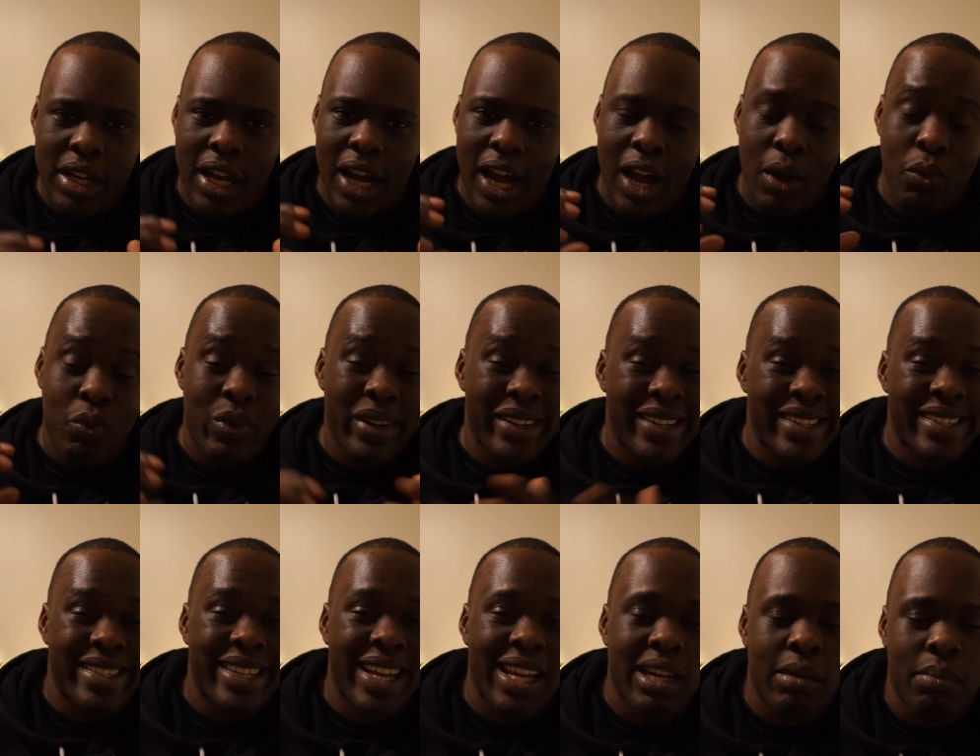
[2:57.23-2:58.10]
uh,
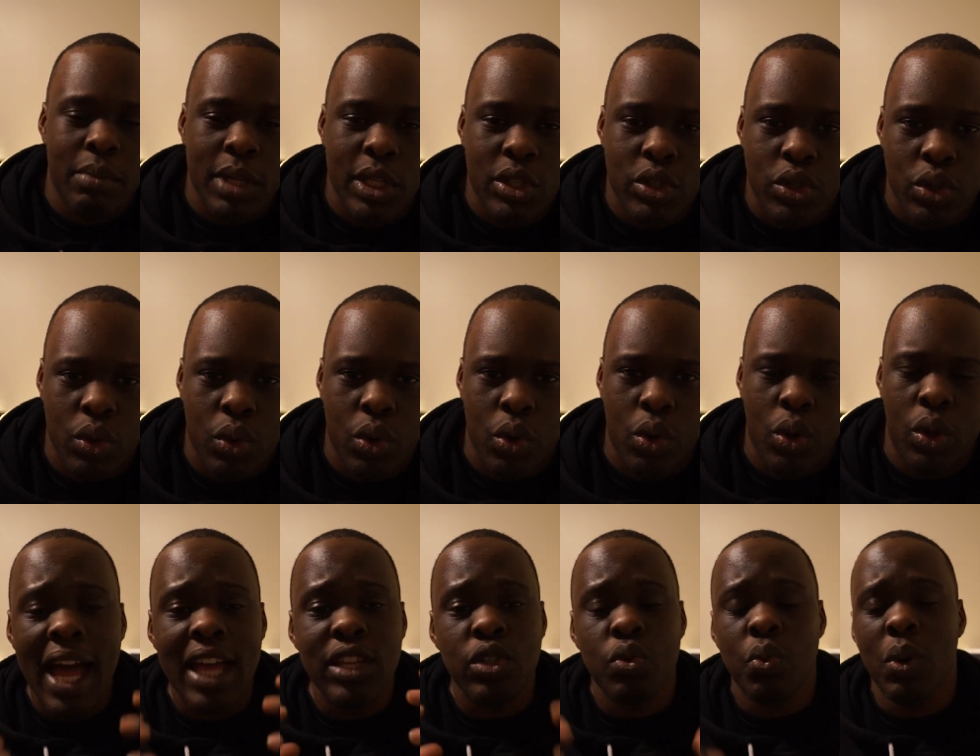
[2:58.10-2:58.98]
redesigned
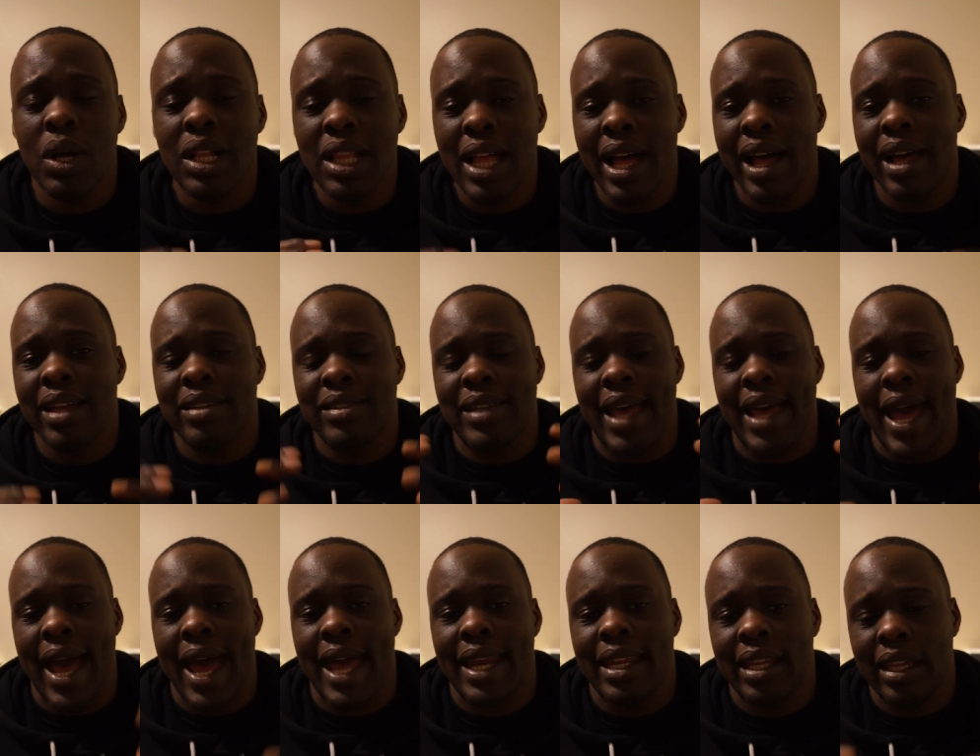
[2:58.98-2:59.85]
midsole, as well as
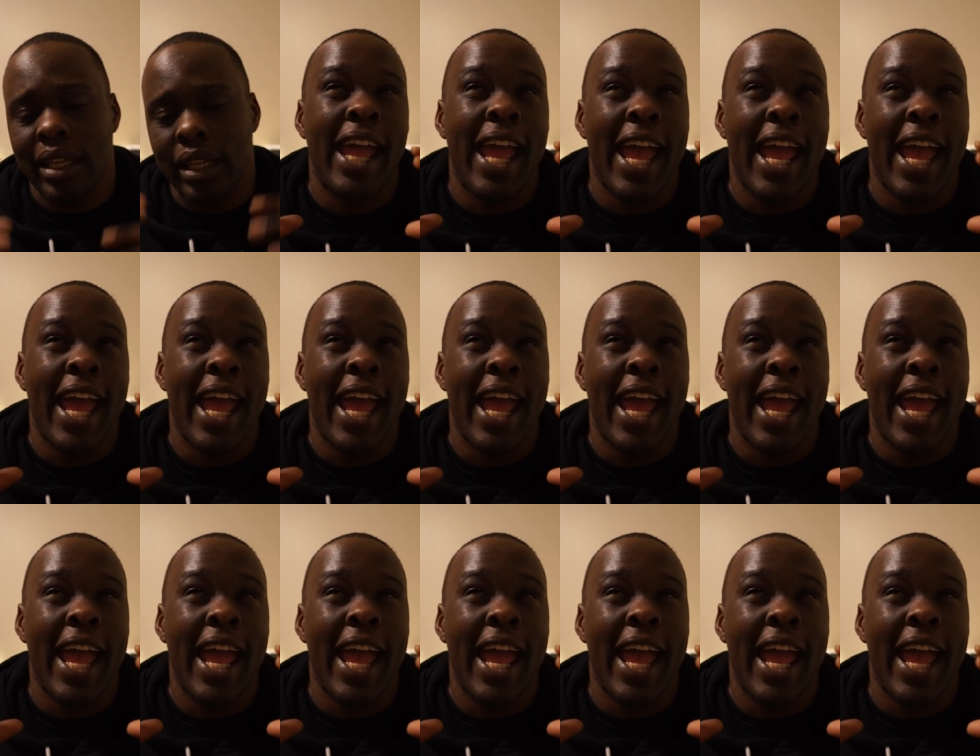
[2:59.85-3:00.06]
adding